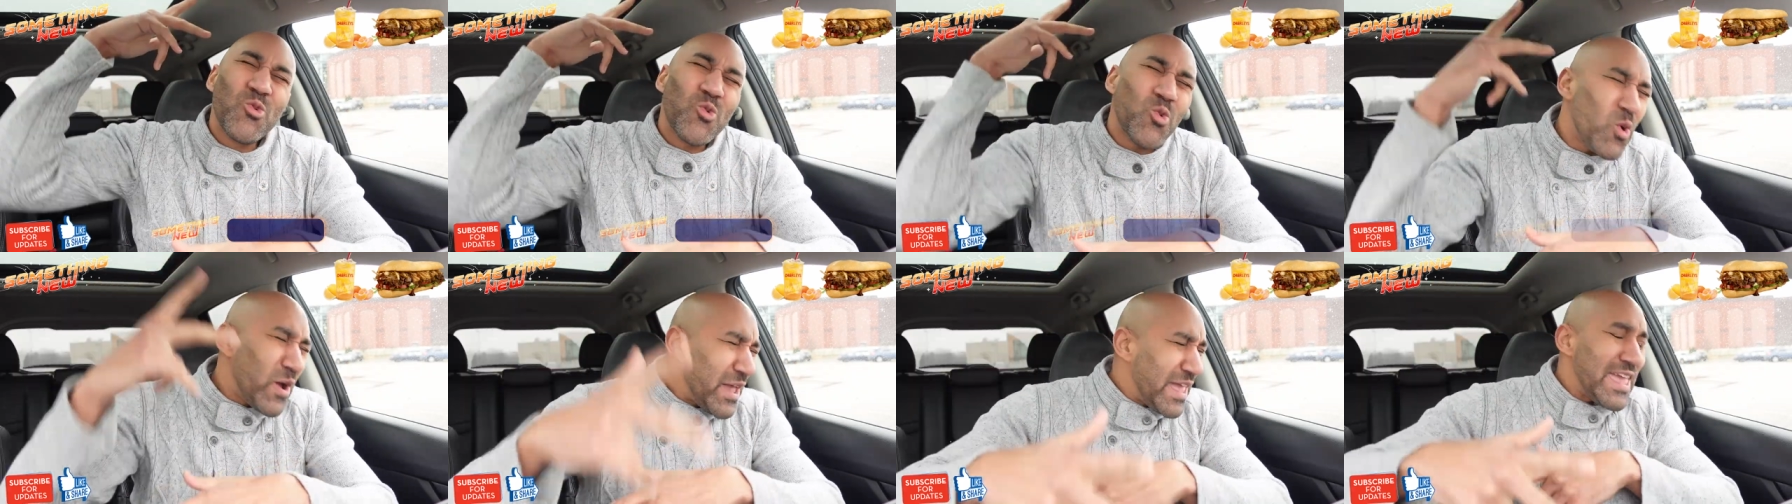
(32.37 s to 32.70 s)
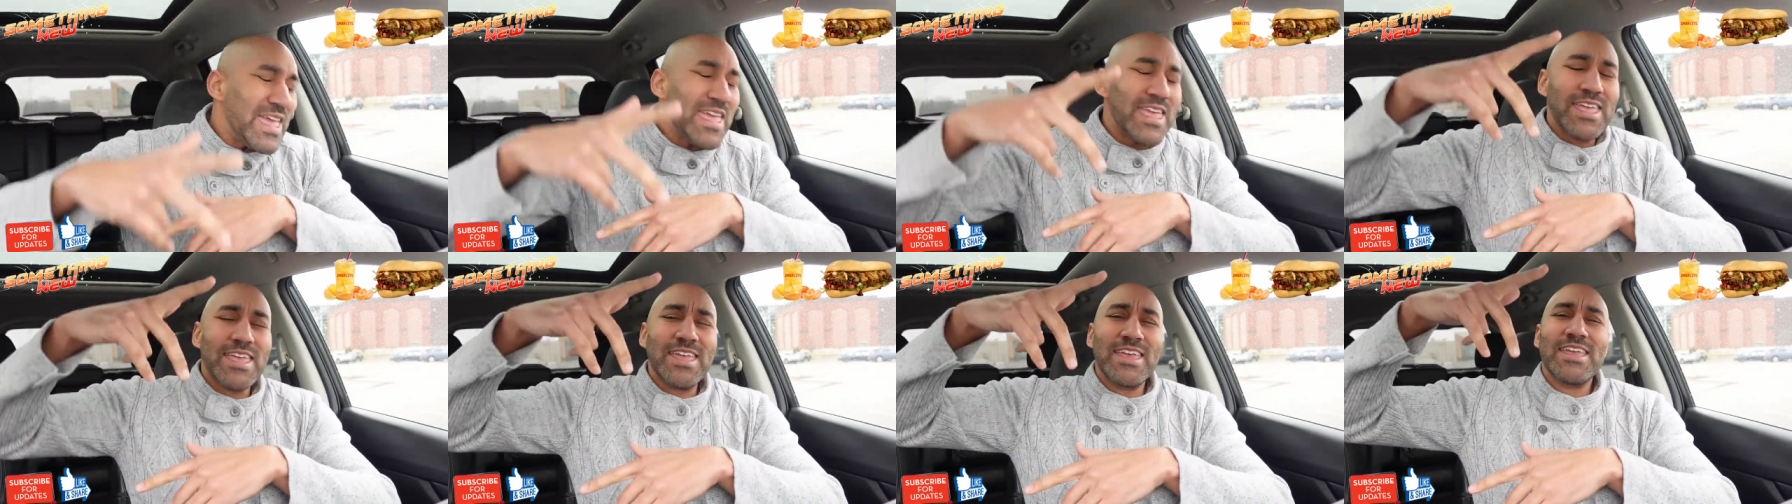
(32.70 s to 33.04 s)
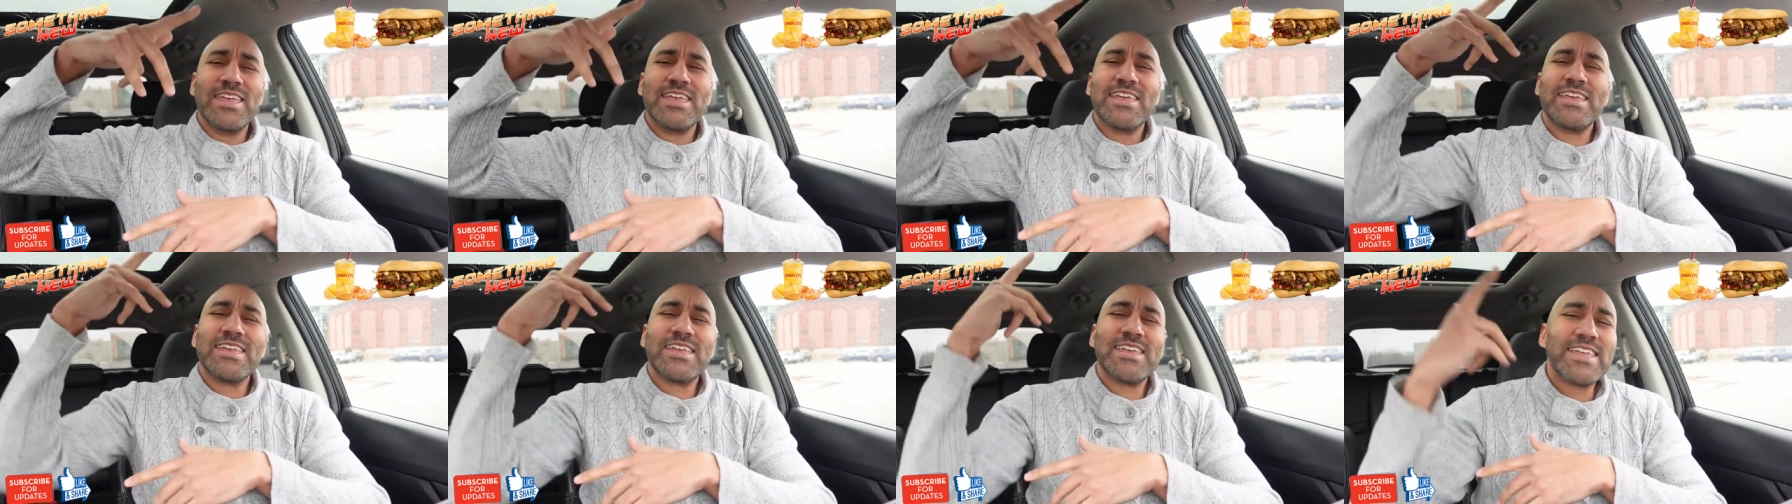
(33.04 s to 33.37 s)

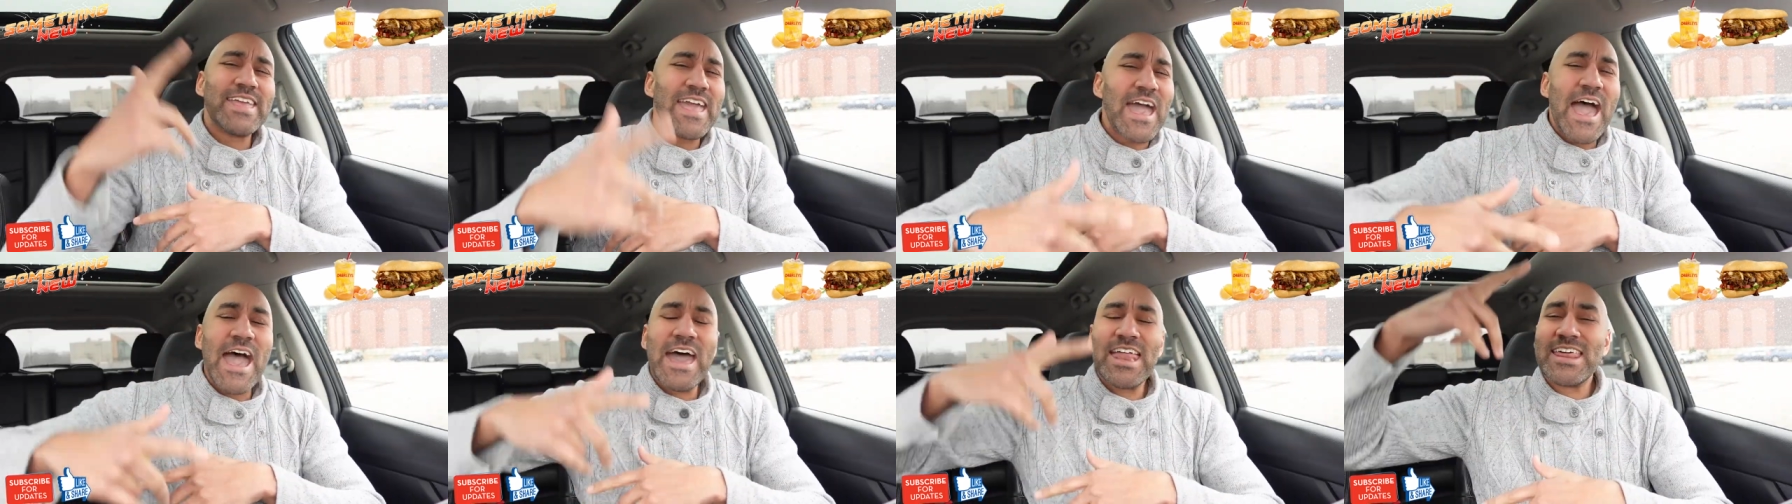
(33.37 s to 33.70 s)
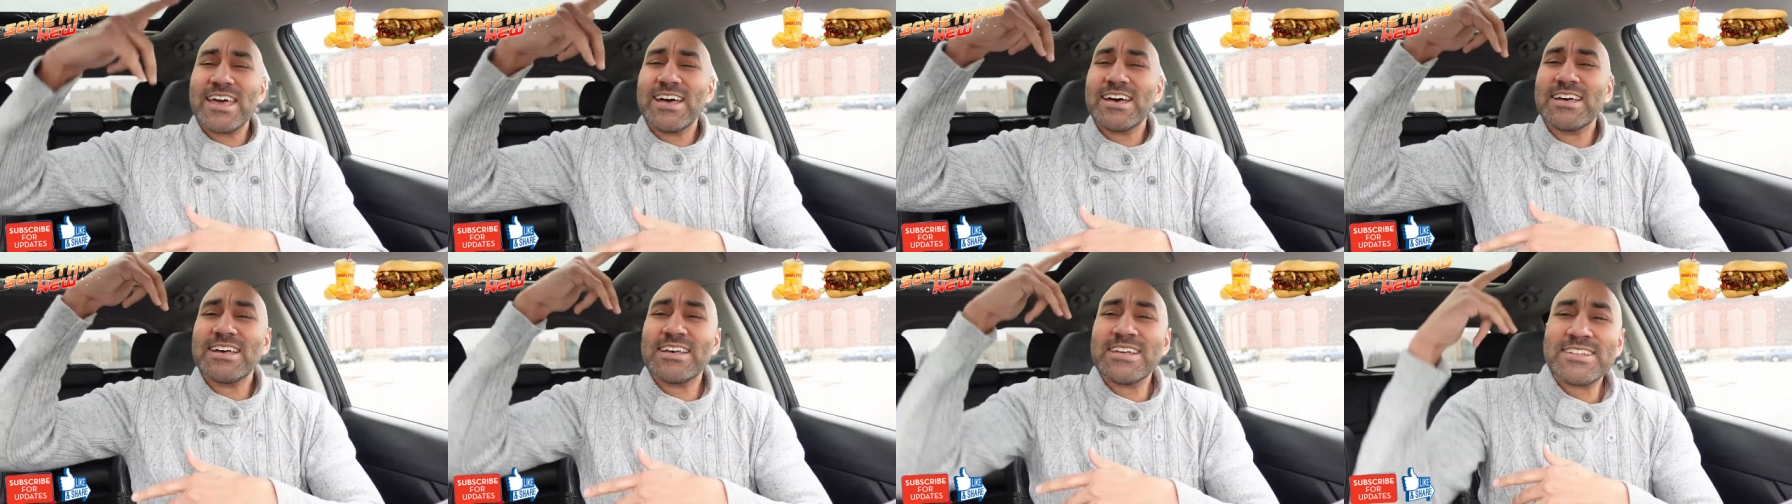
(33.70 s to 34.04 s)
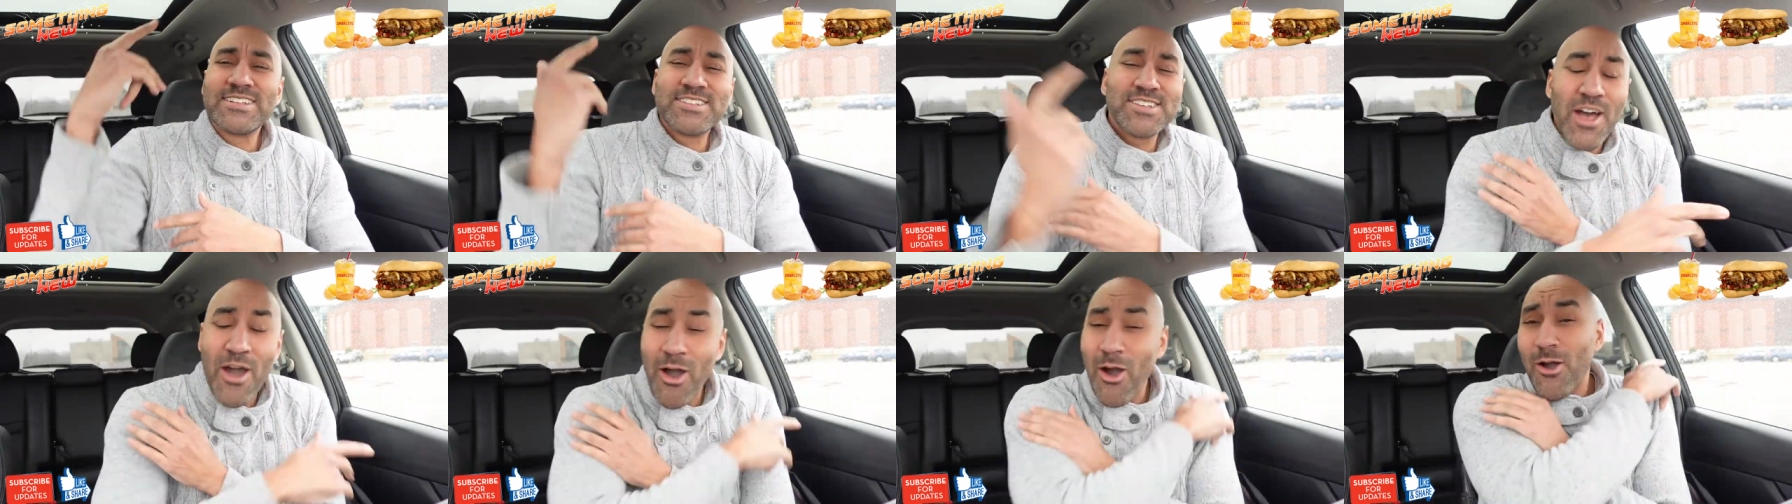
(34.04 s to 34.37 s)
we gotta
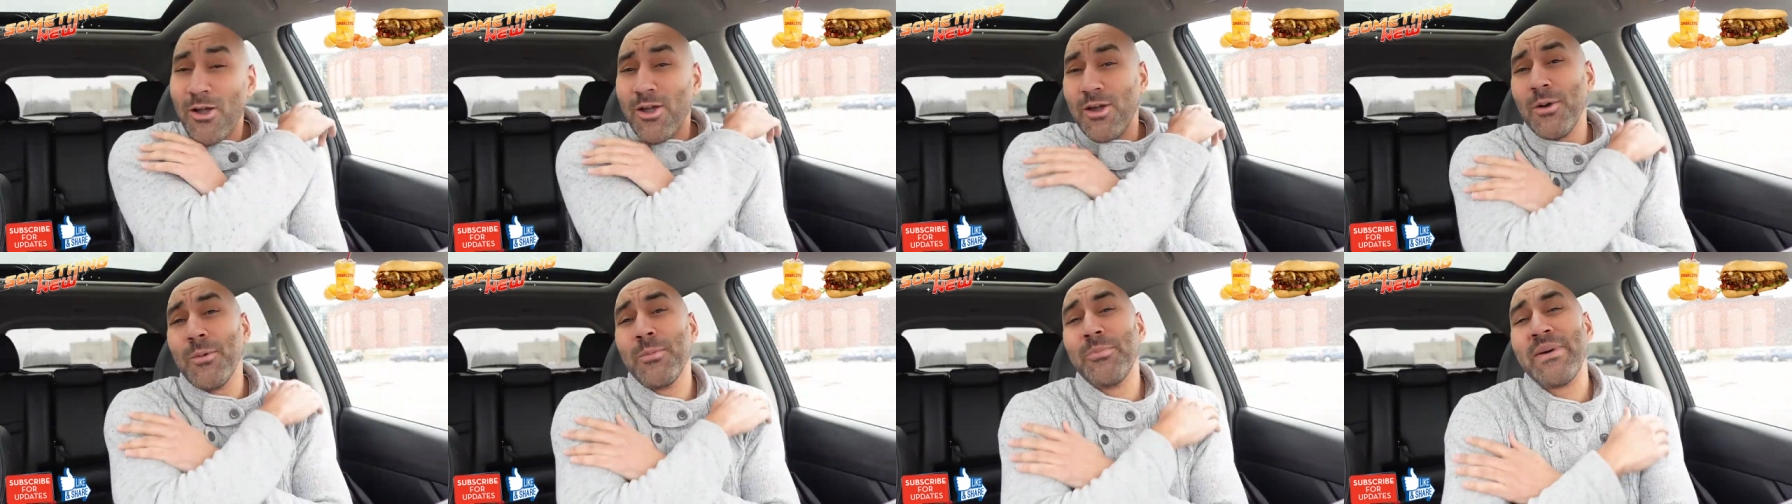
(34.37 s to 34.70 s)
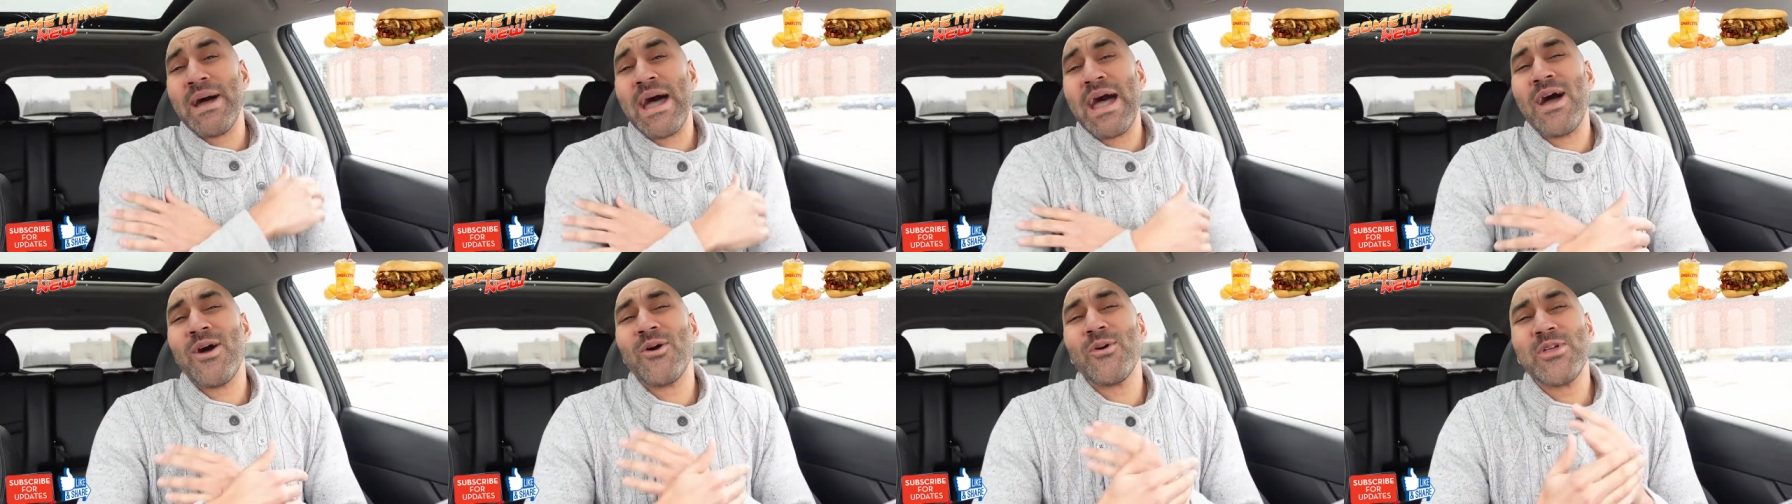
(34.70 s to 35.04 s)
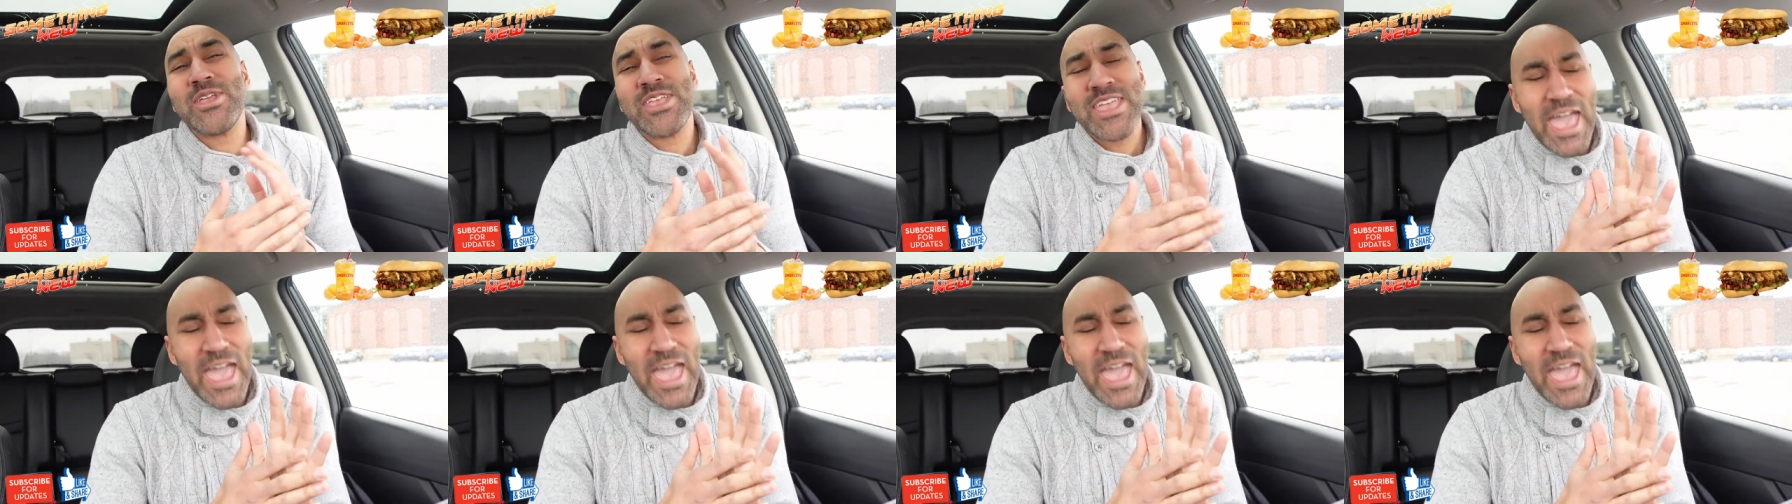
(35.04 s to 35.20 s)
talk about.